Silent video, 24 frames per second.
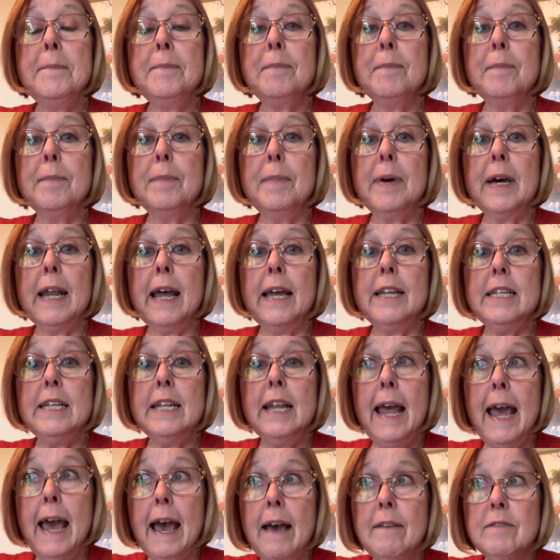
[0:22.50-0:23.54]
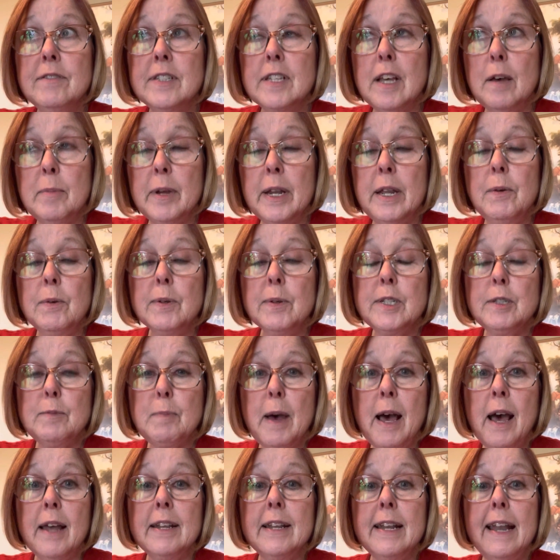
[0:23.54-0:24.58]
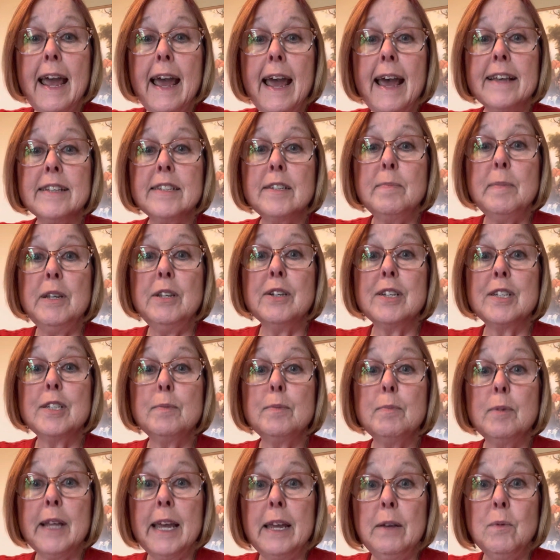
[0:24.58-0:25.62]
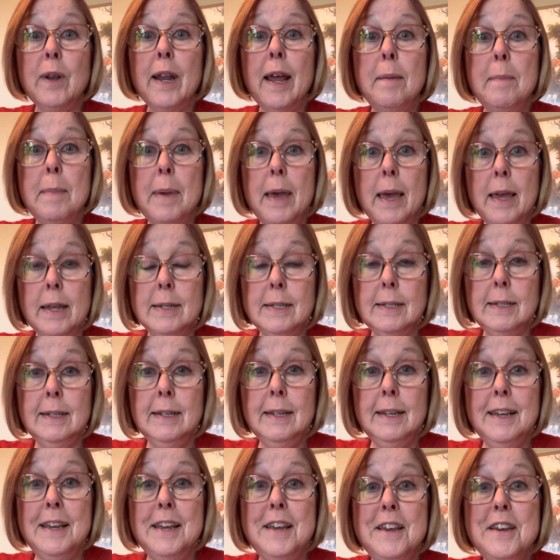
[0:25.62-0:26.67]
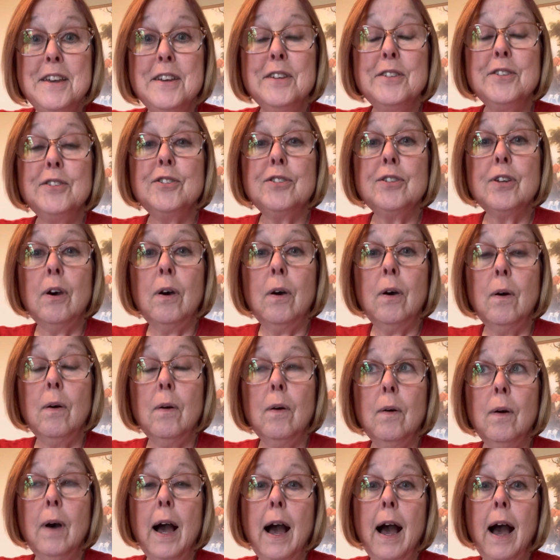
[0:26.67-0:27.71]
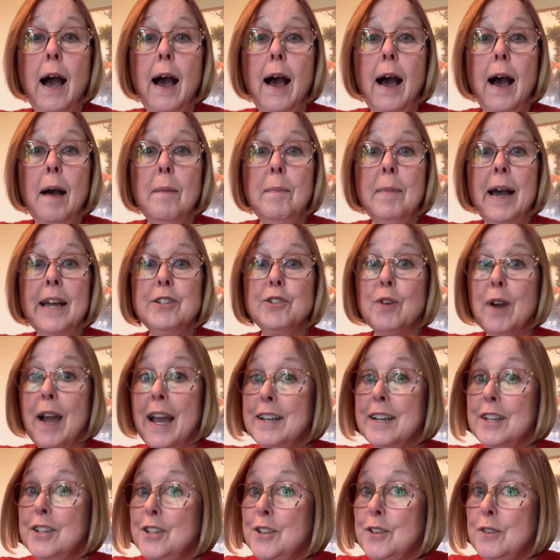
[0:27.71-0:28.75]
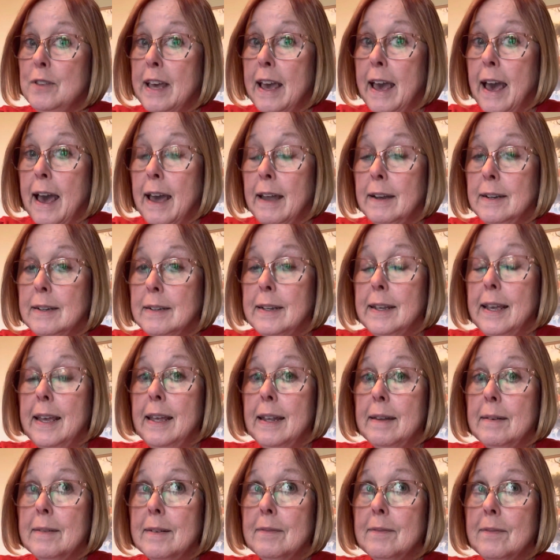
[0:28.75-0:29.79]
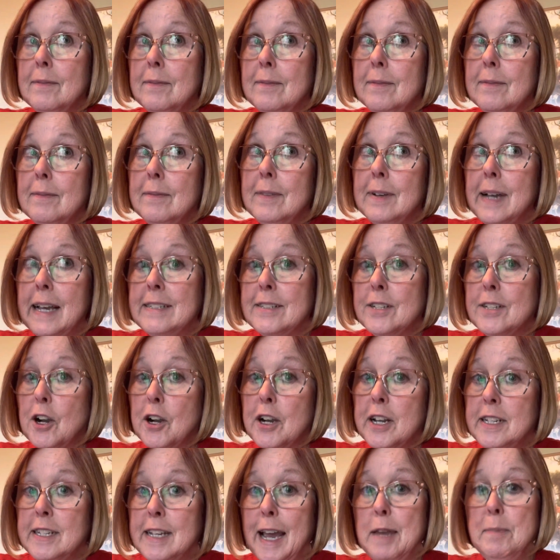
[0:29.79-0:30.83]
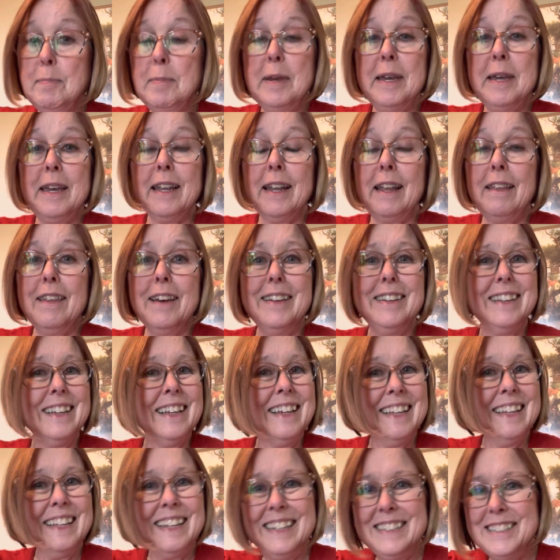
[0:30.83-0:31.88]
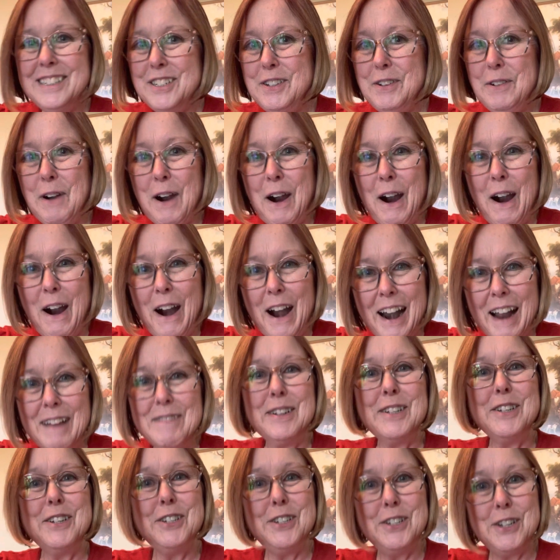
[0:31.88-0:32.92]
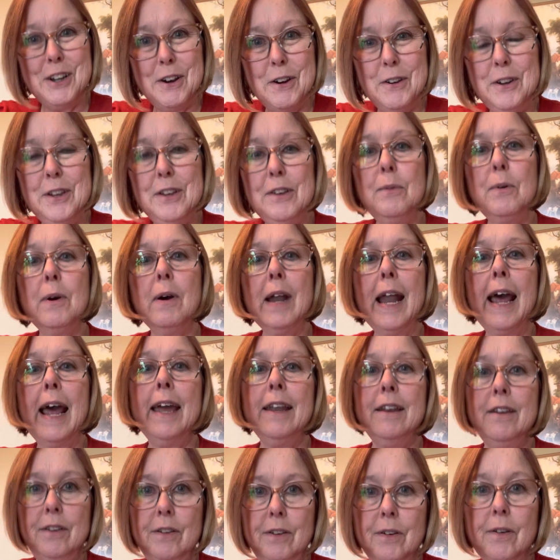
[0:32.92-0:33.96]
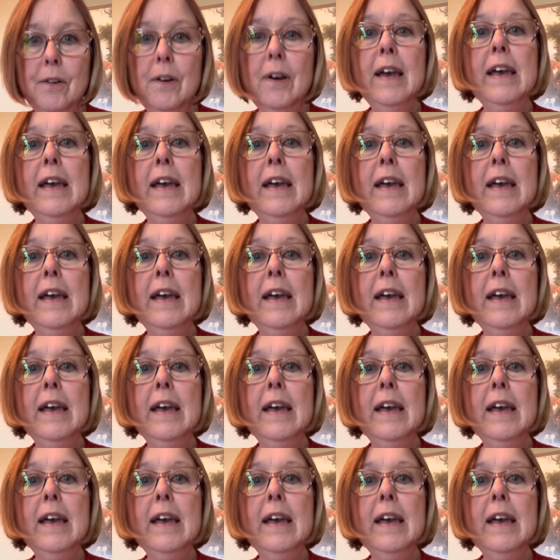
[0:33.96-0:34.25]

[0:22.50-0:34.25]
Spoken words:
But I did have somebody respond and ask me to explain what I meant. So I tried to do that, and I started typing, and I thought, it's too hard. I'm going to show you what I do.